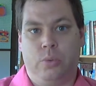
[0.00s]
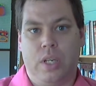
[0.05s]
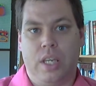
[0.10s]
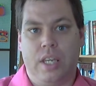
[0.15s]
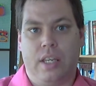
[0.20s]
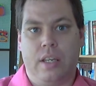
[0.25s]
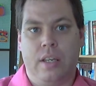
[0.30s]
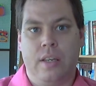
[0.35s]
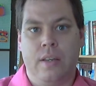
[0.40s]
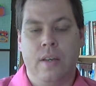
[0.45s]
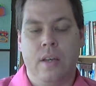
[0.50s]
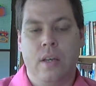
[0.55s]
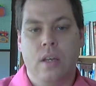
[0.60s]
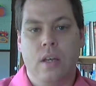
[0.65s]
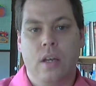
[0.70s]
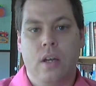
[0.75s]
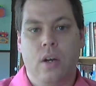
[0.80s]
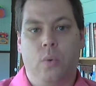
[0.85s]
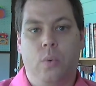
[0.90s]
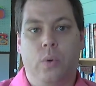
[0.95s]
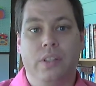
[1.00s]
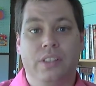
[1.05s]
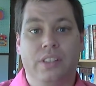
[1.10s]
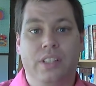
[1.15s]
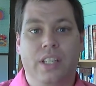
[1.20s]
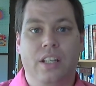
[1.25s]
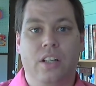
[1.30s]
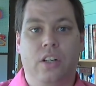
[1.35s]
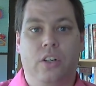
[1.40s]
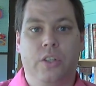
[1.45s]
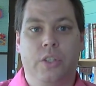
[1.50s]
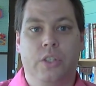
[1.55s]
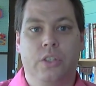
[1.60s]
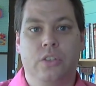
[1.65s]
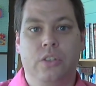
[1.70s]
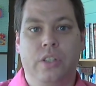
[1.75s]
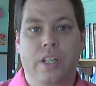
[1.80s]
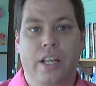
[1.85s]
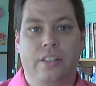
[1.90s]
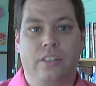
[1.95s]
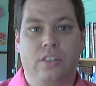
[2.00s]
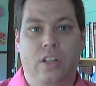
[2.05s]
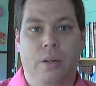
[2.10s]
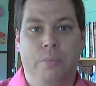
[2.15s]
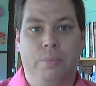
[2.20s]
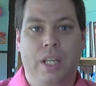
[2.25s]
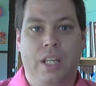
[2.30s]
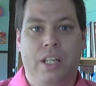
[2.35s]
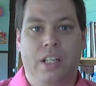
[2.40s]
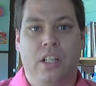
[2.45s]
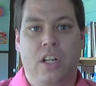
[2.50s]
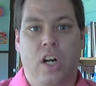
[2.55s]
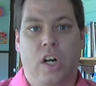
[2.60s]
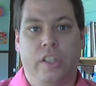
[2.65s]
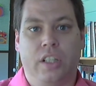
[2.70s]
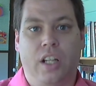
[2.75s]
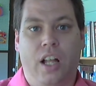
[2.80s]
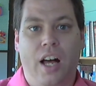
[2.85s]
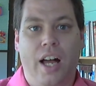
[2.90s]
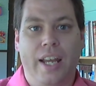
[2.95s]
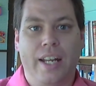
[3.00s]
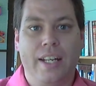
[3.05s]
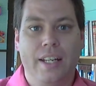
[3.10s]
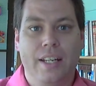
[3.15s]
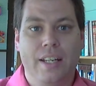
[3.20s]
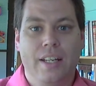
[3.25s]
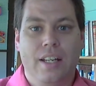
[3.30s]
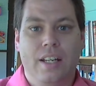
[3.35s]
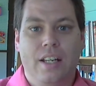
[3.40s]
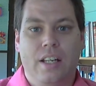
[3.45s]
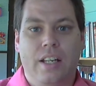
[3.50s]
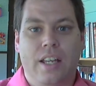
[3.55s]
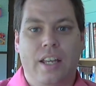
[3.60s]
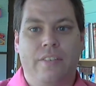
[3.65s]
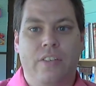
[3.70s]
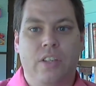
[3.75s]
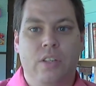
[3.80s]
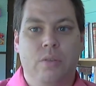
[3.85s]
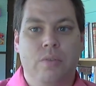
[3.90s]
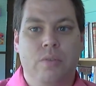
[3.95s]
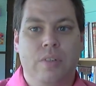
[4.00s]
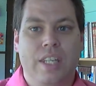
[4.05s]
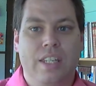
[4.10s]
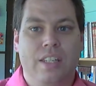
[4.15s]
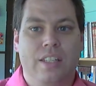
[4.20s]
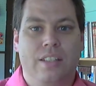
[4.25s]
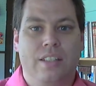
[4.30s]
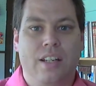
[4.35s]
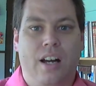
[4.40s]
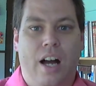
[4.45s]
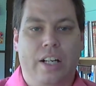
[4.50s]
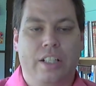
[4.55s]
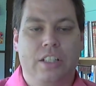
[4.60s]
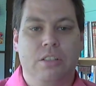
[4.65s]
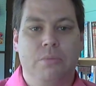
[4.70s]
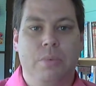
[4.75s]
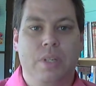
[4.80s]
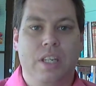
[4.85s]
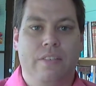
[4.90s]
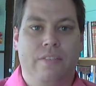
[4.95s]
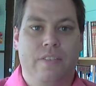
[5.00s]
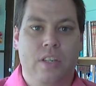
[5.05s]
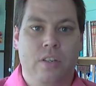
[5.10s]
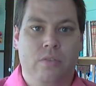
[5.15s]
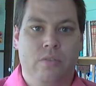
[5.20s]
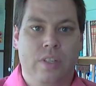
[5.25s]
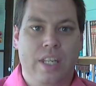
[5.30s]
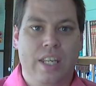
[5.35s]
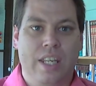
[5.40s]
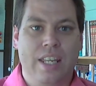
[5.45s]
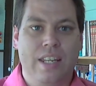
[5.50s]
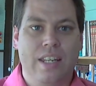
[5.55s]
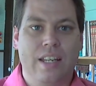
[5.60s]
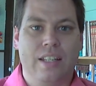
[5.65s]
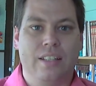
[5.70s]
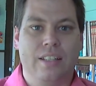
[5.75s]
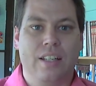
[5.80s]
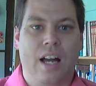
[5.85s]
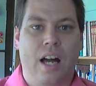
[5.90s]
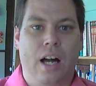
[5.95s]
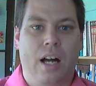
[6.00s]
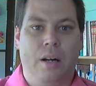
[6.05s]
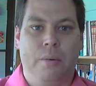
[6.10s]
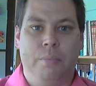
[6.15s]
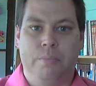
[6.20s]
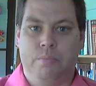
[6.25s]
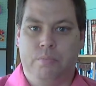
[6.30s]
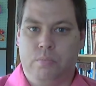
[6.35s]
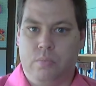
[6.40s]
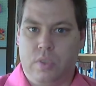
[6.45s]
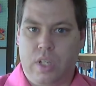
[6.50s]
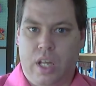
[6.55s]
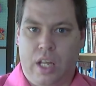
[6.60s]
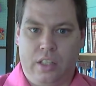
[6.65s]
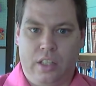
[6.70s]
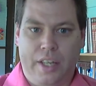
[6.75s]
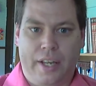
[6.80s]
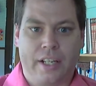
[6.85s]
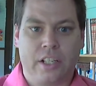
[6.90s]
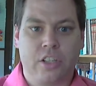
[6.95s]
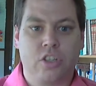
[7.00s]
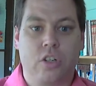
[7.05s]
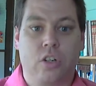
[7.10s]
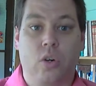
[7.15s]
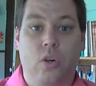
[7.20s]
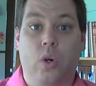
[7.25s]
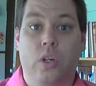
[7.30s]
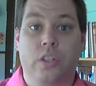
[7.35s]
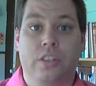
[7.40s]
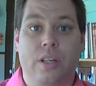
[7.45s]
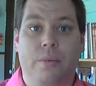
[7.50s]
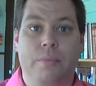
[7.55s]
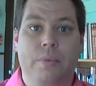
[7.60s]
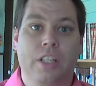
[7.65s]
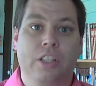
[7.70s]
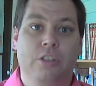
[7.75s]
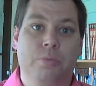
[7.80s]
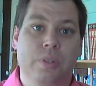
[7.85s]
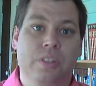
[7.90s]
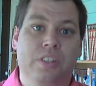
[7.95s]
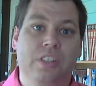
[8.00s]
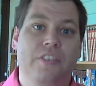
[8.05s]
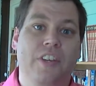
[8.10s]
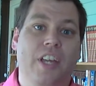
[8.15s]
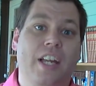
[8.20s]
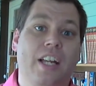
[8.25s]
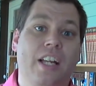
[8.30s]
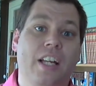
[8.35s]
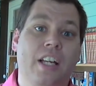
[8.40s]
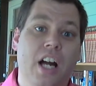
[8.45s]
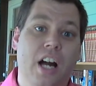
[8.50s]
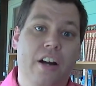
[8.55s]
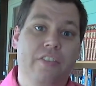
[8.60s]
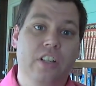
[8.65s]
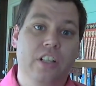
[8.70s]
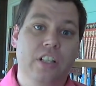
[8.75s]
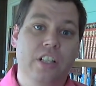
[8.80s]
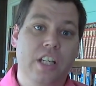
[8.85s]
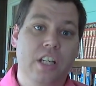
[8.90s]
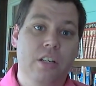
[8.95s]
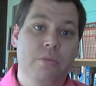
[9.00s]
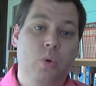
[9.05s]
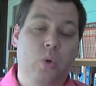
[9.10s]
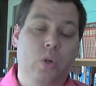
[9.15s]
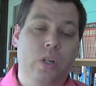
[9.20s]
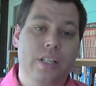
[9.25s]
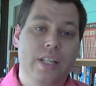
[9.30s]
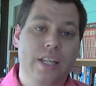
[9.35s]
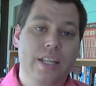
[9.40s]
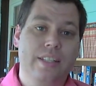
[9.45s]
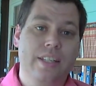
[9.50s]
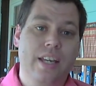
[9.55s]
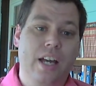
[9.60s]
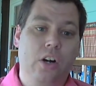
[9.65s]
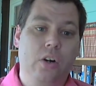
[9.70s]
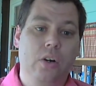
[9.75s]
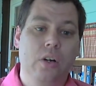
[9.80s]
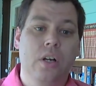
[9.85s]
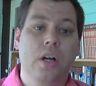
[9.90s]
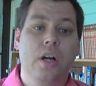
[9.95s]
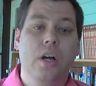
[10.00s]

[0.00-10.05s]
week. Once again, all your due dates are updated online. If you need to talk to me, if you need a lecture or something specific covered in more detail,